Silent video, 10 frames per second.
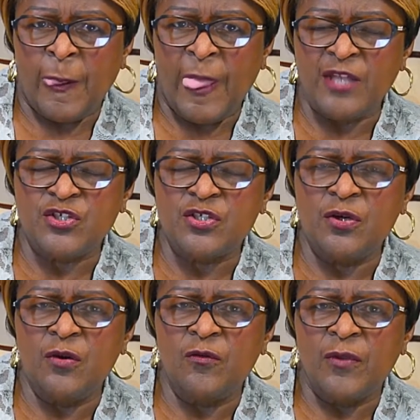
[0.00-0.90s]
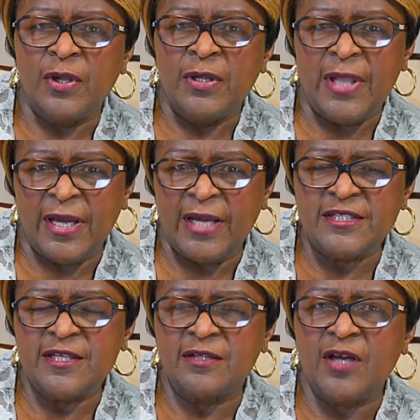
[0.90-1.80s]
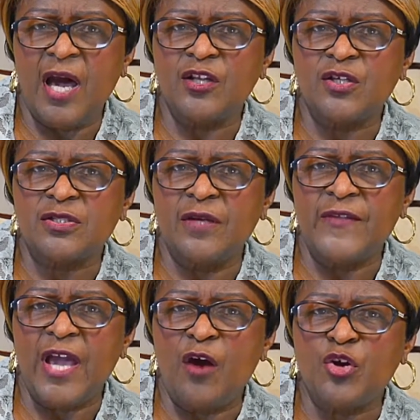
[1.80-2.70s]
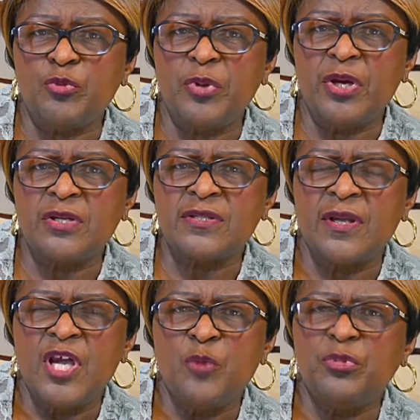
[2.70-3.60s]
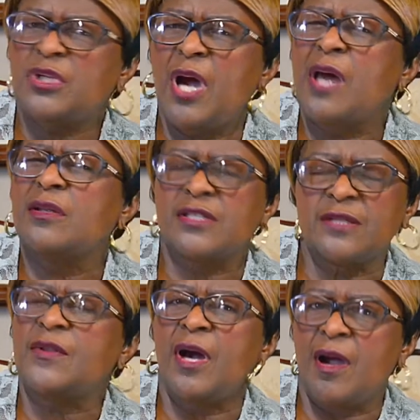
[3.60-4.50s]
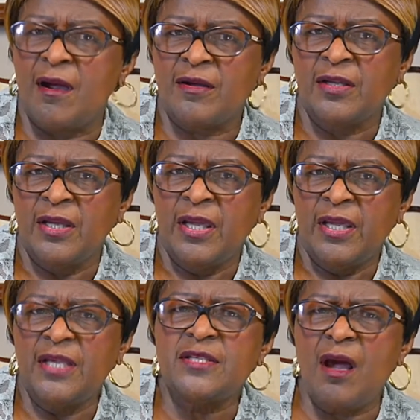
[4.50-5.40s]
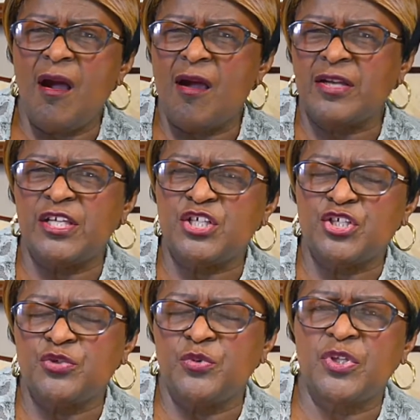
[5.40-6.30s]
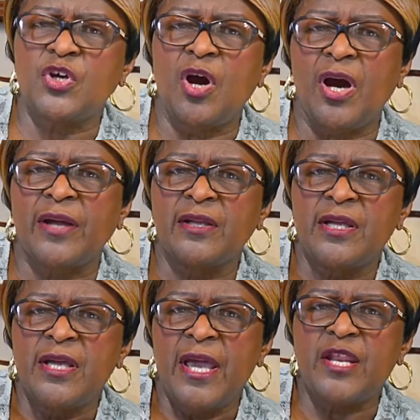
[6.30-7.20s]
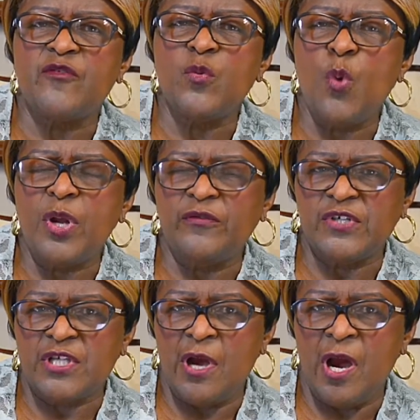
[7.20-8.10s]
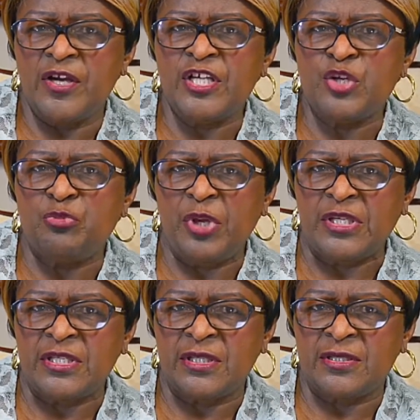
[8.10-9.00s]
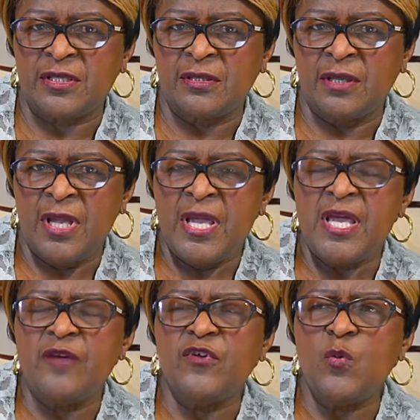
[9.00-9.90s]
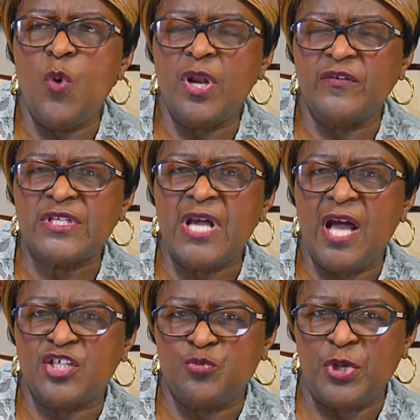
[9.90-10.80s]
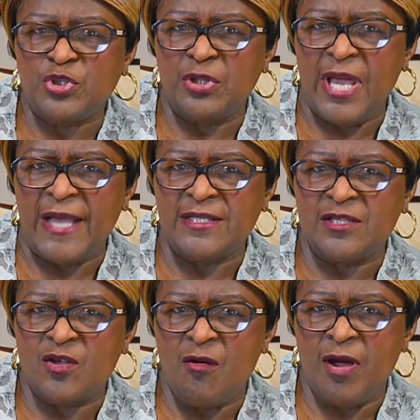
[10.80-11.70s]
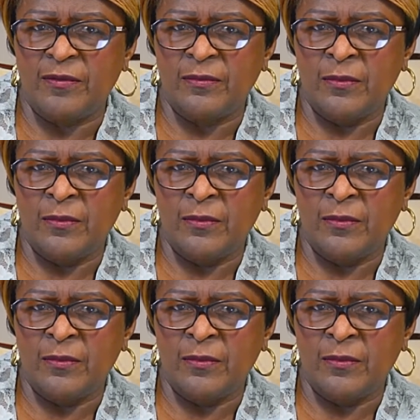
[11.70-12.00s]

And so, like I said, God looks on the outer appearance, but God looks at the heart. It's a heart issue with God, and every one of us are independent. Every one of us God specializes on.